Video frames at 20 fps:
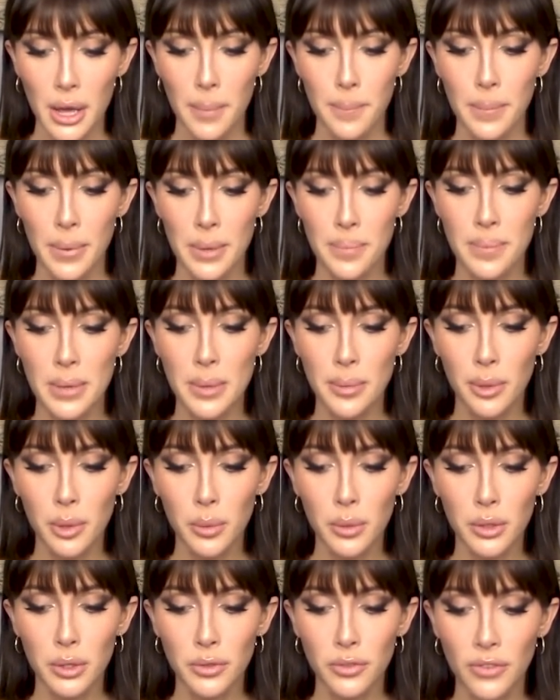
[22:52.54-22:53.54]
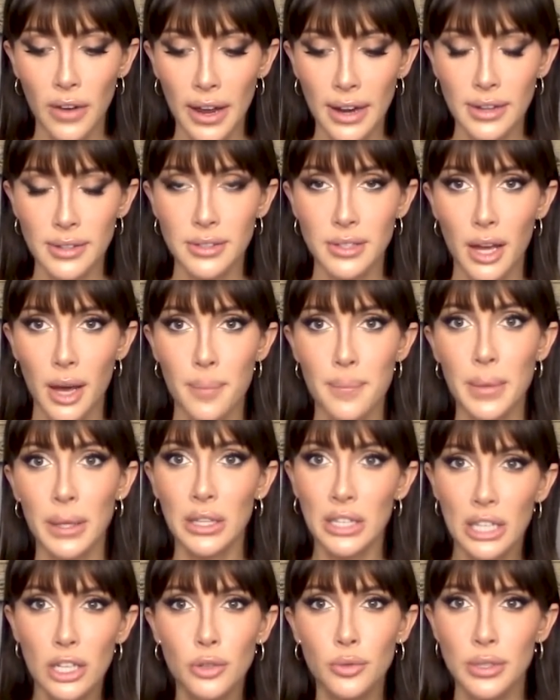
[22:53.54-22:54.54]
but people will find a
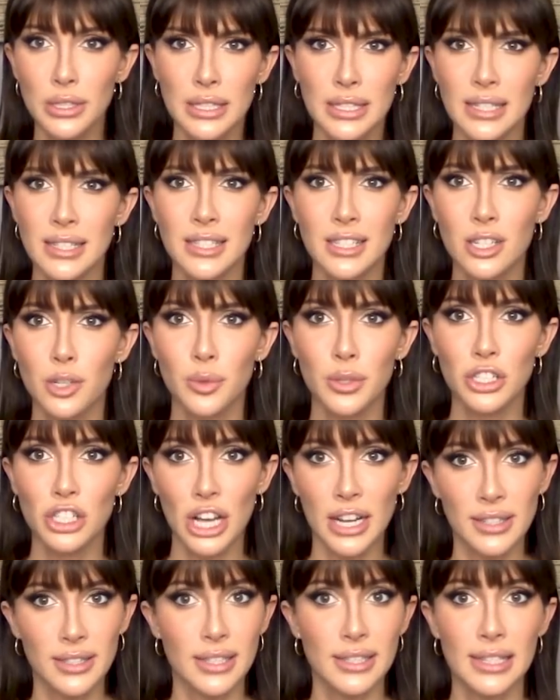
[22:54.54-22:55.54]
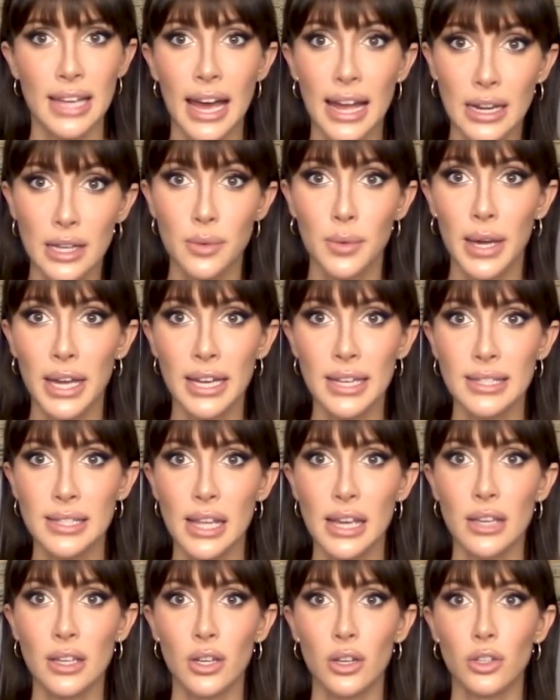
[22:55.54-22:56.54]
million reasons to reject us anyways.
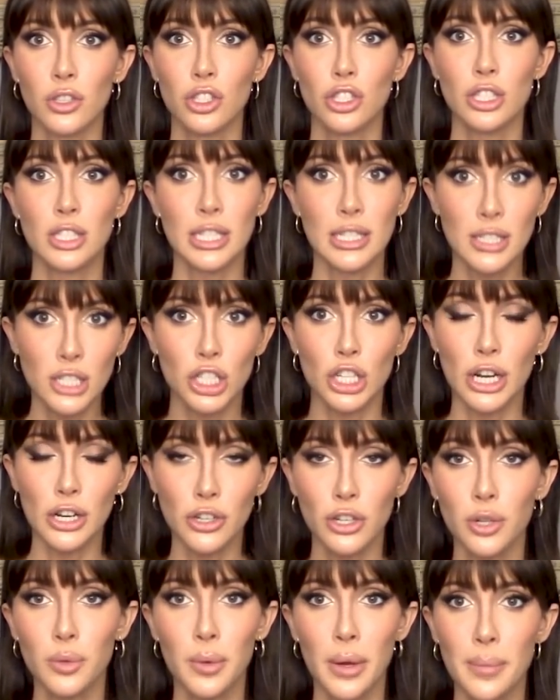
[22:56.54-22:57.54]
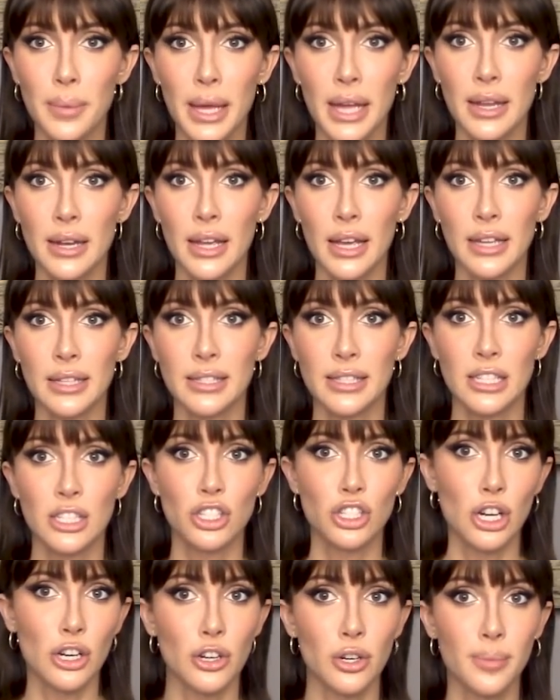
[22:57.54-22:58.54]
Like cisgender women and
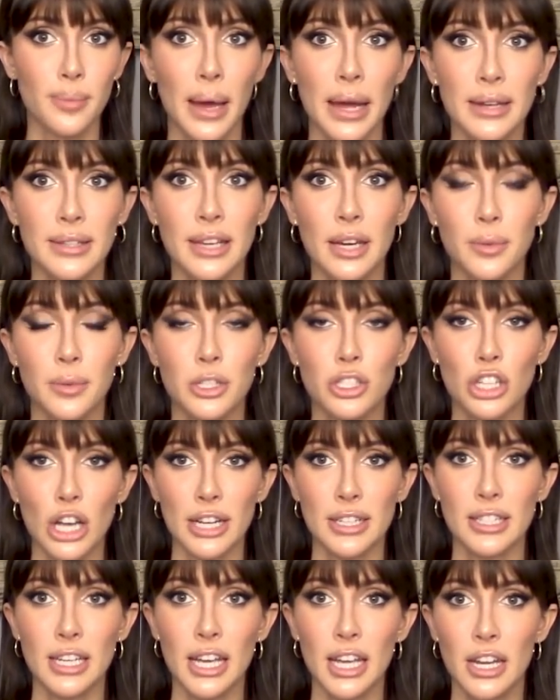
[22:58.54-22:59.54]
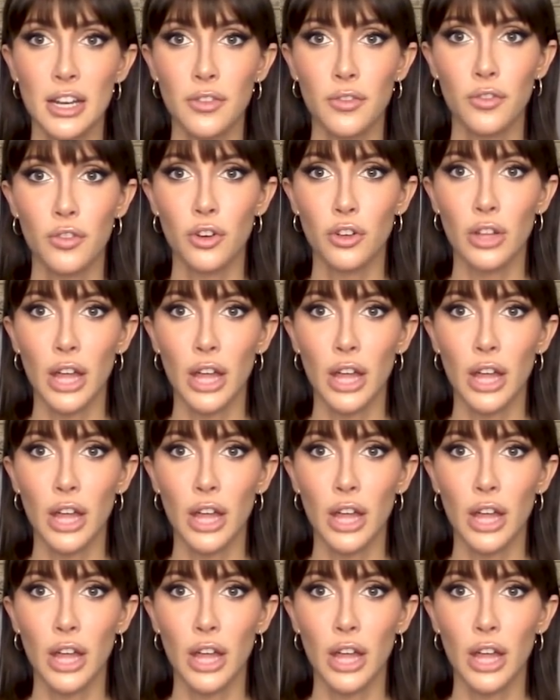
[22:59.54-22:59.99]
cisgender men get rejected for